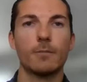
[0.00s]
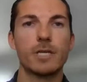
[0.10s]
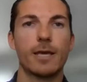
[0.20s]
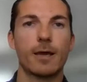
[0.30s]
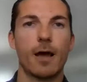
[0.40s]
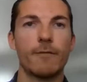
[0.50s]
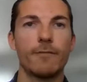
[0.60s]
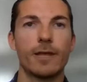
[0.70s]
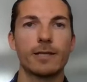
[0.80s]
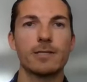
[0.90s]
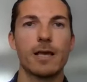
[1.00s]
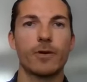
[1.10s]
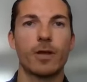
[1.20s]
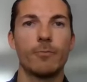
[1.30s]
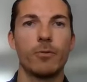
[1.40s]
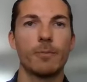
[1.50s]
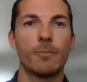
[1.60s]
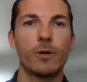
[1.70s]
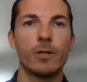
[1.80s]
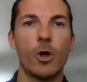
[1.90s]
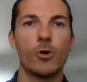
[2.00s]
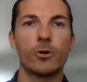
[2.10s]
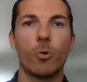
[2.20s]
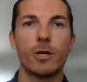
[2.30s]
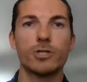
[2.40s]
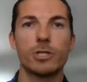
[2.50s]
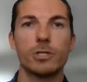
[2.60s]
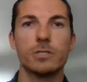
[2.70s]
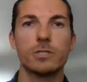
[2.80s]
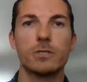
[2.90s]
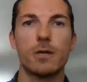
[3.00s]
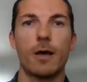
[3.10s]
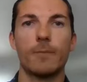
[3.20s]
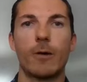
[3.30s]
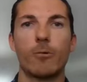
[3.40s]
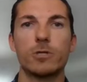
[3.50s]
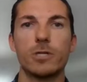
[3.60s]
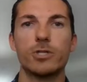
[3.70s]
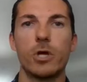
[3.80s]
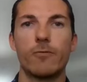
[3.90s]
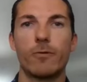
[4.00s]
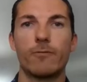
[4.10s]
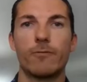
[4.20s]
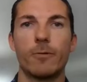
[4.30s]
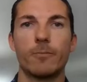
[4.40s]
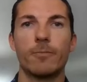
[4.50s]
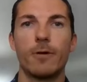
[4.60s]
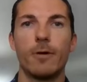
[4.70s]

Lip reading: To kick off things, I have a couple of preloaded questions that were sent over from